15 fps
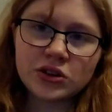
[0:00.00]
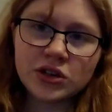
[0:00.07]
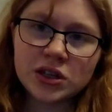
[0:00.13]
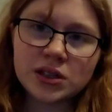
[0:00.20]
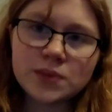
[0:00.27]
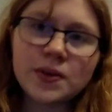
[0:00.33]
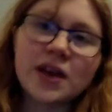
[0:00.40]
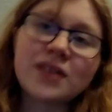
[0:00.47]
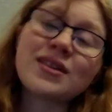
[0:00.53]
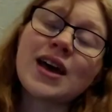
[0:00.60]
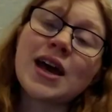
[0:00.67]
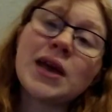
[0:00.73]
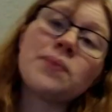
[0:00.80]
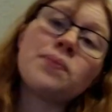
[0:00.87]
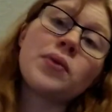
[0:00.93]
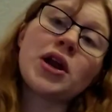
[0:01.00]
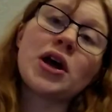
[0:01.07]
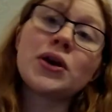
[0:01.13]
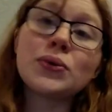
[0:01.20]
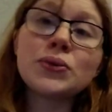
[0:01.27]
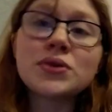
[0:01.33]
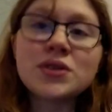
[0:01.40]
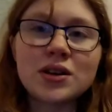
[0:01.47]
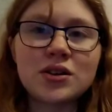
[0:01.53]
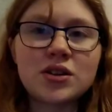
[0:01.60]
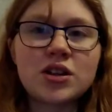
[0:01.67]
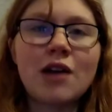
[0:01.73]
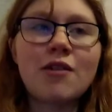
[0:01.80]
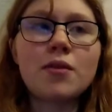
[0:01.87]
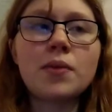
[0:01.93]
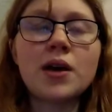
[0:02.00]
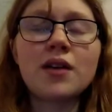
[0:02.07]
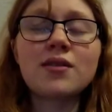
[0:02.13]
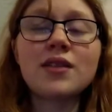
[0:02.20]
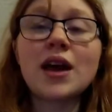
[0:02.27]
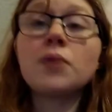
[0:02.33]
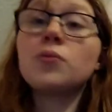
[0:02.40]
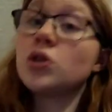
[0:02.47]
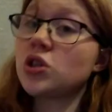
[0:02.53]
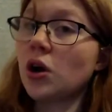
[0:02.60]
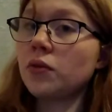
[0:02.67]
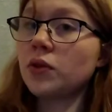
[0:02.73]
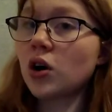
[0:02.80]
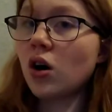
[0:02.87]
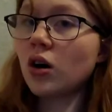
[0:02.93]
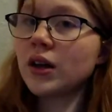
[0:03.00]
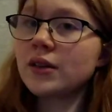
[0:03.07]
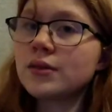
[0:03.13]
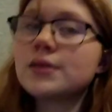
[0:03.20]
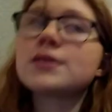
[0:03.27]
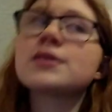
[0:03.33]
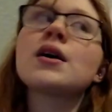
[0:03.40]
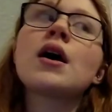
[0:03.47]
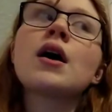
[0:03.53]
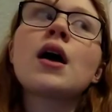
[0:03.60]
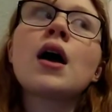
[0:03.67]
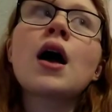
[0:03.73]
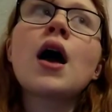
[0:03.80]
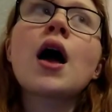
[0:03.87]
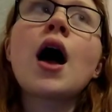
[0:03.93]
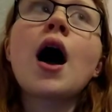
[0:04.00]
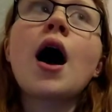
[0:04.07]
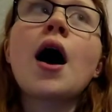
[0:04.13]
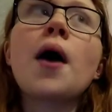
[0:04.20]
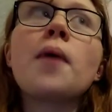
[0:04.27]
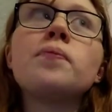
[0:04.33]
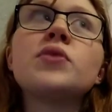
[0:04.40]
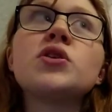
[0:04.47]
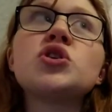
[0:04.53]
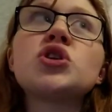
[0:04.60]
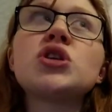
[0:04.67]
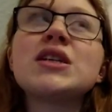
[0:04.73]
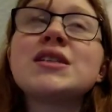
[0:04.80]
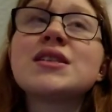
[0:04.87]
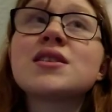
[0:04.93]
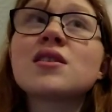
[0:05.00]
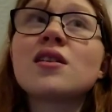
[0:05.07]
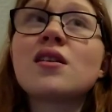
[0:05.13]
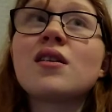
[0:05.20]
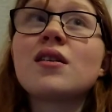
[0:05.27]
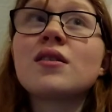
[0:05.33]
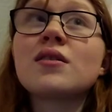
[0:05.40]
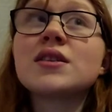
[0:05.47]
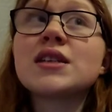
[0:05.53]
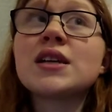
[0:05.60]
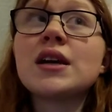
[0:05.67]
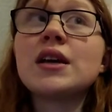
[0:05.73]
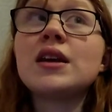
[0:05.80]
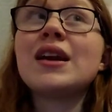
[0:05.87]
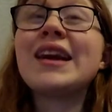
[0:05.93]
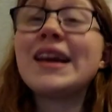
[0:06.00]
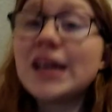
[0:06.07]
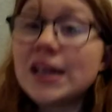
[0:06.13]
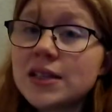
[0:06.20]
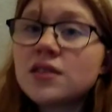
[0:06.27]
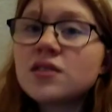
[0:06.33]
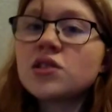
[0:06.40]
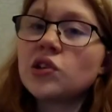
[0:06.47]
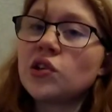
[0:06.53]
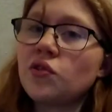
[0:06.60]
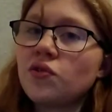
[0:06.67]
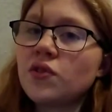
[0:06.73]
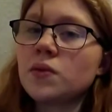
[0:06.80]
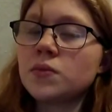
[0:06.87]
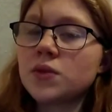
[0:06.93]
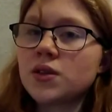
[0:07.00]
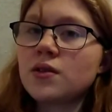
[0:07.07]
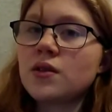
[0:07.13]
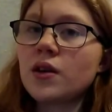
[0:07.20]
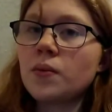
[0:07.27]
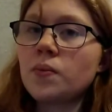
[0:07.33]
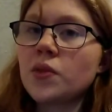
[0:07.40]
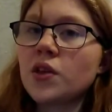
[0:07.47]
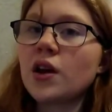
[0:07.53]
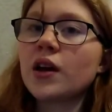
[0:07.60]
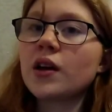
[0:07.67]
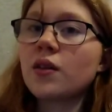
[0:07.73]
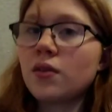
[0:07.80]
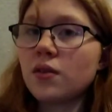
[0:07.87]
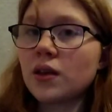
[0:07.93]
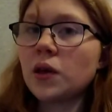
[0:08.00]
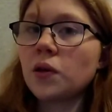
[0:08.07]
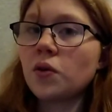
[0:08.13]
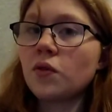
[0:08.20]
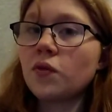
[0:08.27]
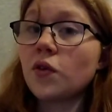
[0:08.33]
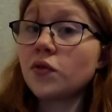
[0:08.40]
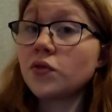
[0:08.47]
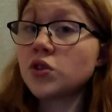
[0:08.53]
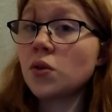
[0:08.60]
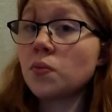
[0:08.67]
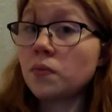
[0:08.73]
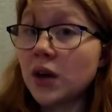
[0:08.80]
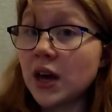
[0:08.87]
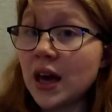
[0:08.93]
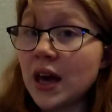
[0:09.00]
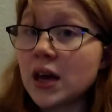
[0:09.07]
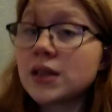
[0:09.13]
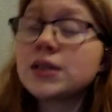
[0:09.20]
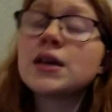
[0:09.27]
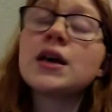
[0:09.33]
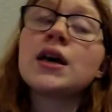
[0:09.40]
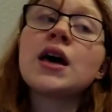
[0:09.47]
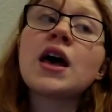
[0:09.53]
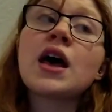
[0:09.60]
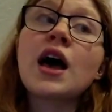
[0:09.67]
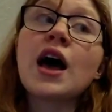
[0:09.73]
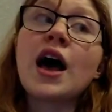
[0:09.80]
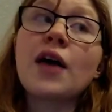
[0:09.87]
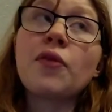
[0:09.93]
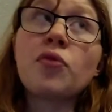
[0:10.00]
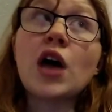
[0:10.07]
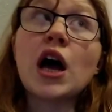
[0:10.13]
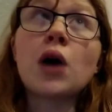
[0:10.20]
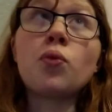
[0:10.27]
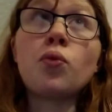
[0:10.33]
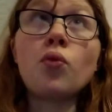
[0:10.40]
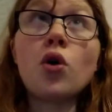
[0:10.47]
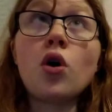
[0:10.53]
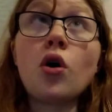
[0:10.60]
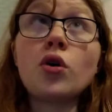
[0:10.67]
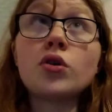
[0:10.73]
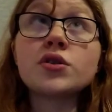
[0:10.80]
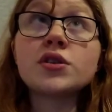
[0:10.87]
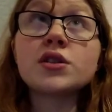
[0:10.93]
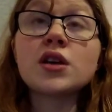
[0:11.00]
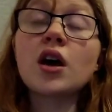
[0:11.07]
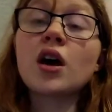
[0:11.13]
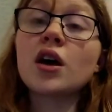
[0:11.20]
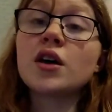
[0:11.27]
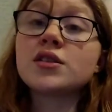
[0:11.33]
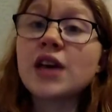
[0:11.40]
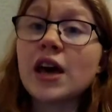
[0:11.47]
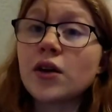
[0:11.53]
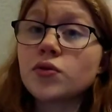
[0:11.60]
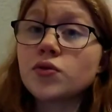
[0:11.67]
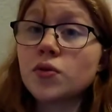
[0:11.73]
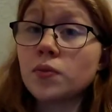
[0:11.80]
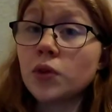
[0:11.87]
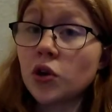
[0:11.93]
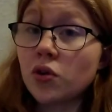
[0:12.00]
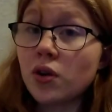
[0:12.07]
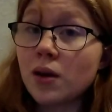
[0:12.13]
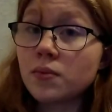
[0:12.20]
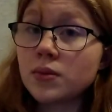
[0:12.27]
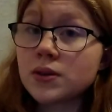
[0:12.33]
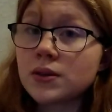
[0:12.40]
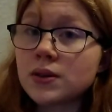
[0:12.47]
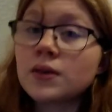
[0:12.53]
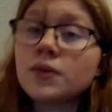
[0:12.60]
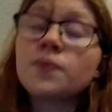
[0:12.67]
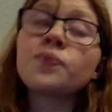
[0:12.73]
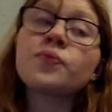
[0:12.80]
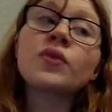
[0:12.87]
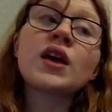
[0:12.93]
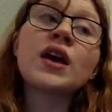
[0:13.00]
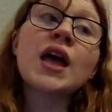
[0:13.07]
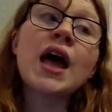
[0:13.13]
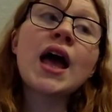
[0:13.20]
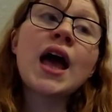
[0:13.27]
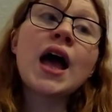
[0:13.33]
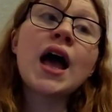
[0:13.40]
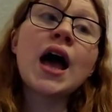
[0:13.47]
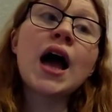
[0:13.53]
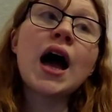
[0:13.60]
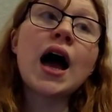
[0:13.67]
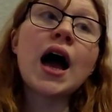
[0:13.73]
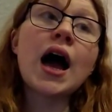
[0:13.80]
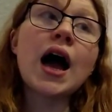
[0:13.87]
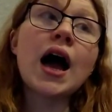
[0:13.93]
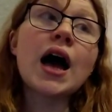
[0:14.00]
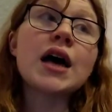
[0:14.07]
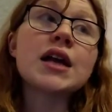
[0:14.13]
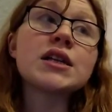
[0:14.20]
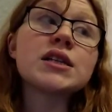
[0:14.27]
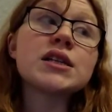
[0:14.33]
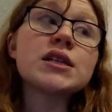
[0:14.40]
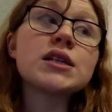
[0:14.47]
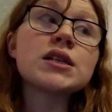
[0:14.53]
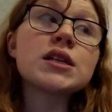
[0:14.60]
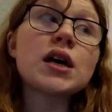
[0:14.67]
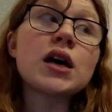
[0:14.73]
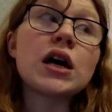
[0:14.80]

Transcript: Cushing's birthday, but I also share a birthday with Joan Collins. She starred in at least two films with him that I can think of off the top of my head, and that was Tales from the Crypt and